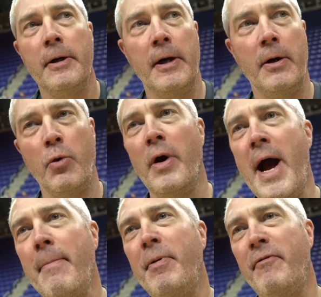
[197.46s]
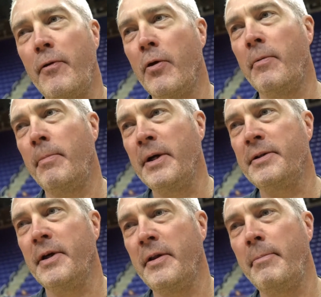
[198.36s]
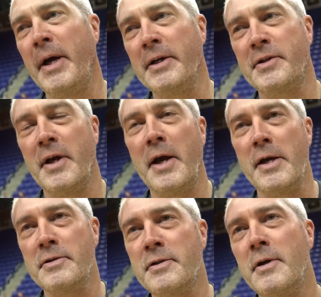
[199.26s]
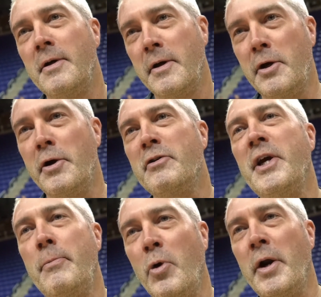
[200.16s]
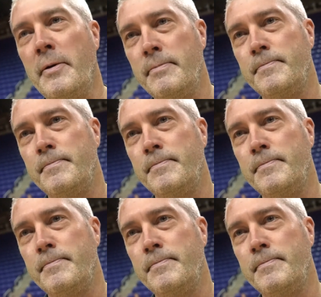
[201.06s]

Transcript: uh, we're happy for him but uh, the biggest thing is you know your team winning